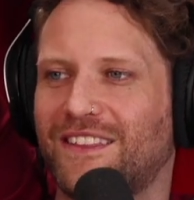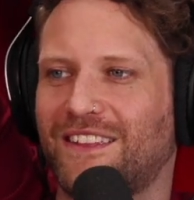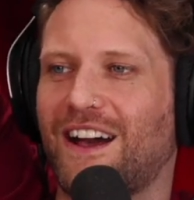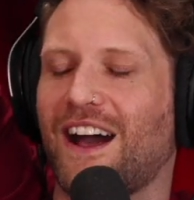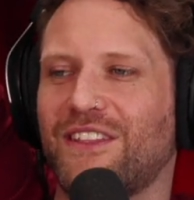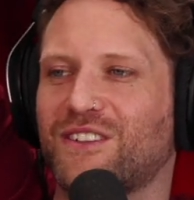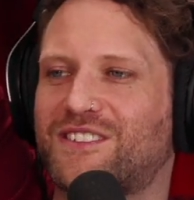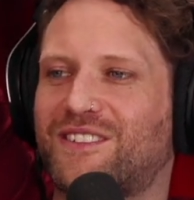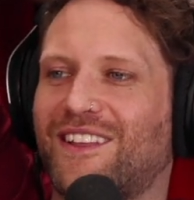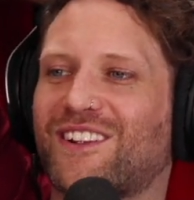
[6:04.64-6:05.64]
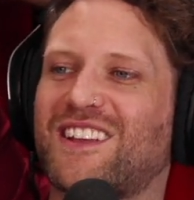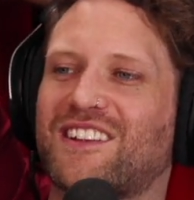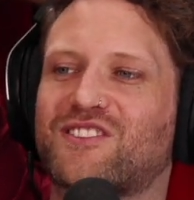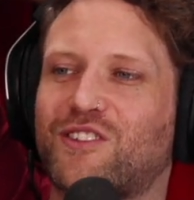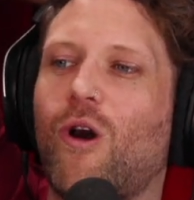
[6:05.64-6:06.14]
there's like
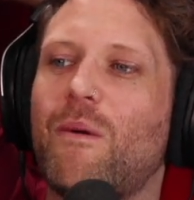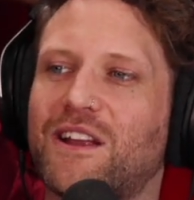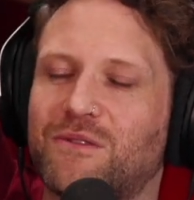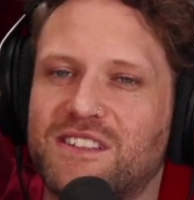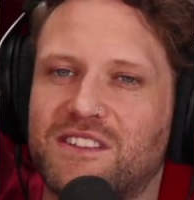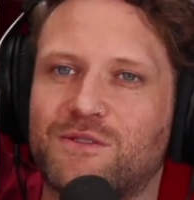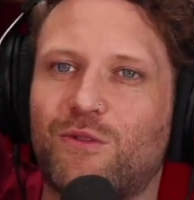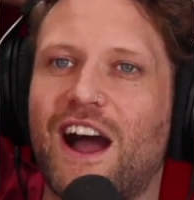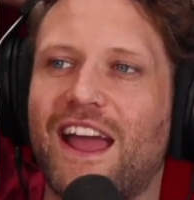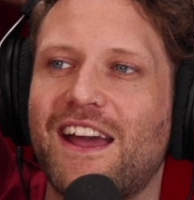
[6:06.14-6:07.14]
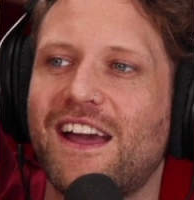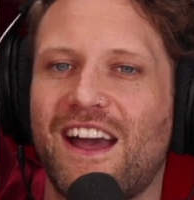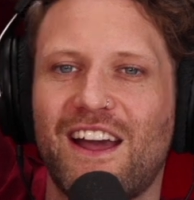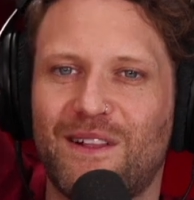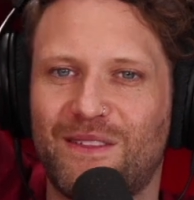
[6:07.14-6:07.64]
so many reasons why.
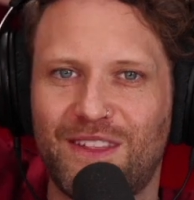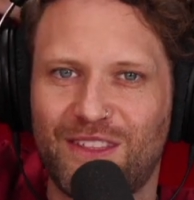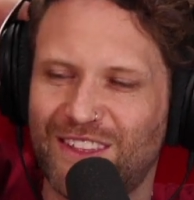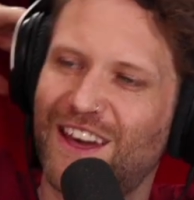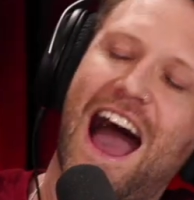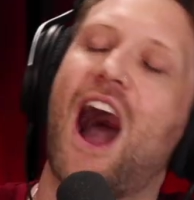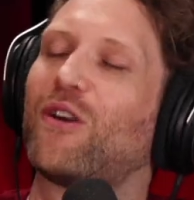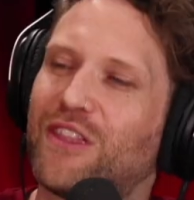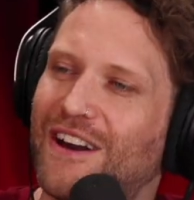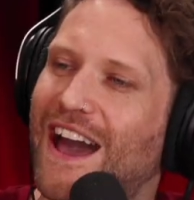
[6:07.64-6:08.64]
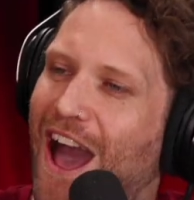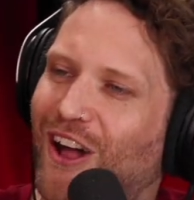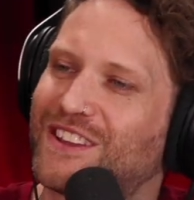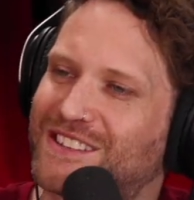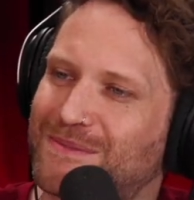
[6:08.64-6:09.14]
How the
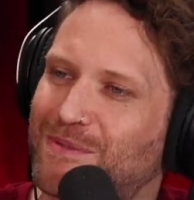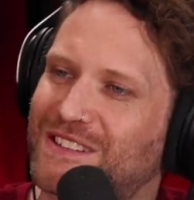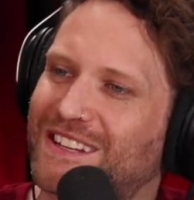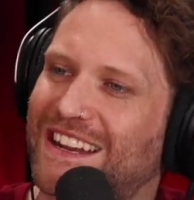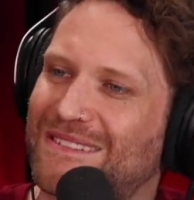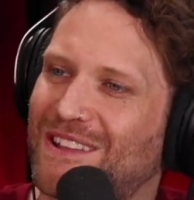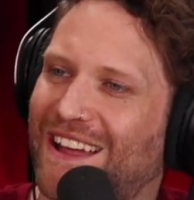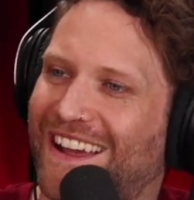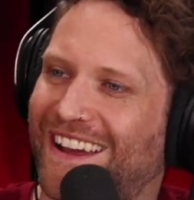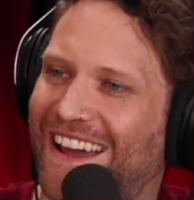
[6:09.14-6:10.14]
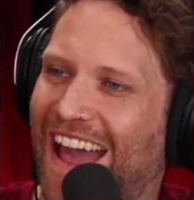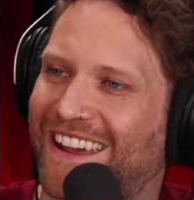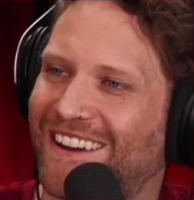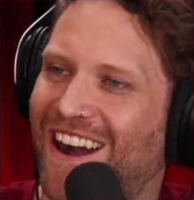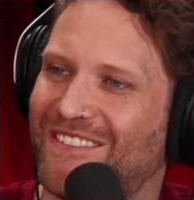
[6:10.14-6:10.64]
hell did this person get to be like
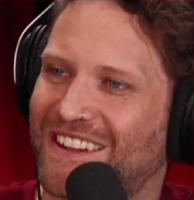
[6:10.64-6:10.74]
economics?